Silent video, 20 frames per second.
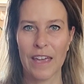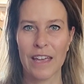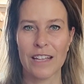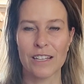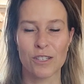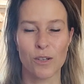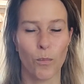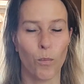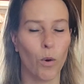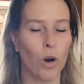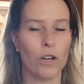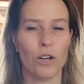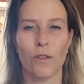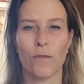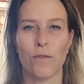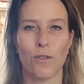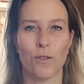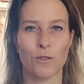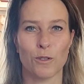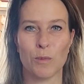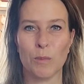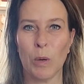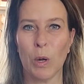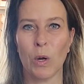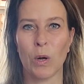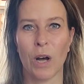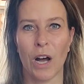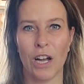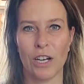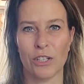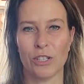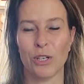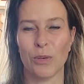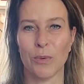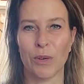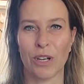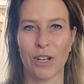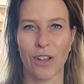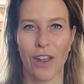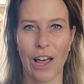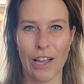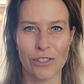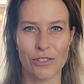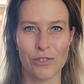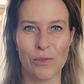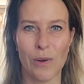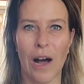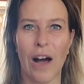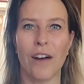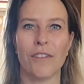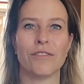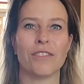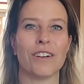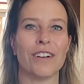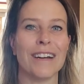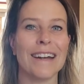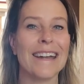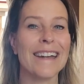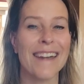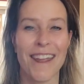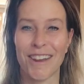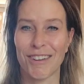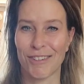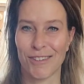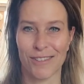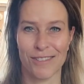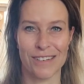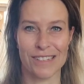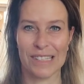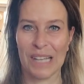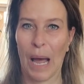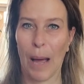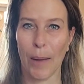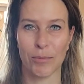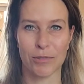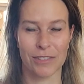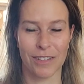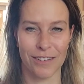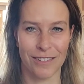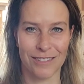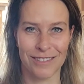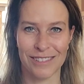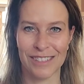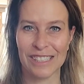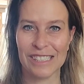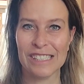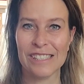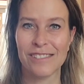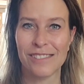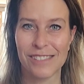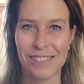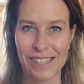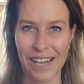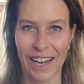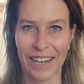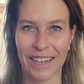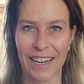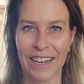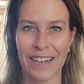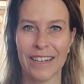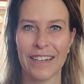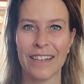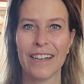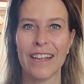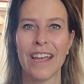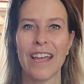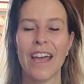It's a wonderful small country with a lot to offer. Nature is absolutely stunning.